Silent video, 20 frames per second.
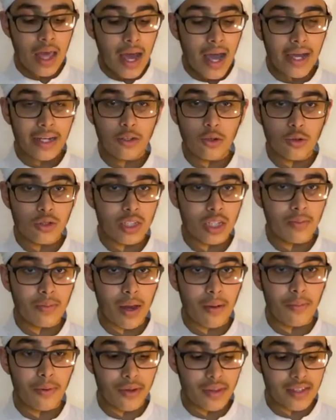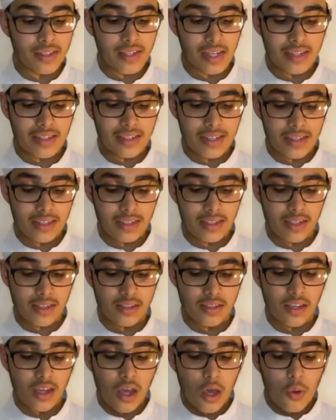I don't see my brothers and
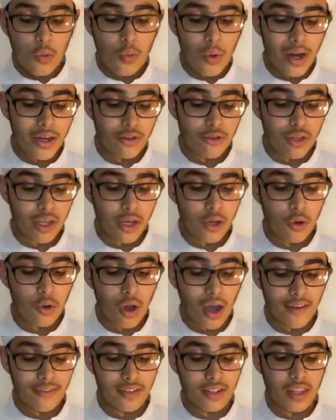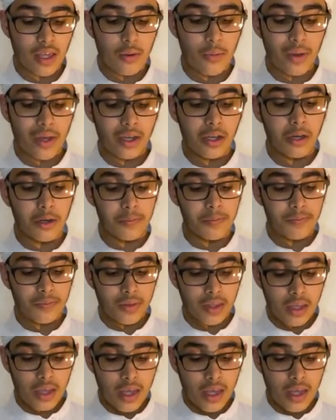sisters. Where do they go after they wake up?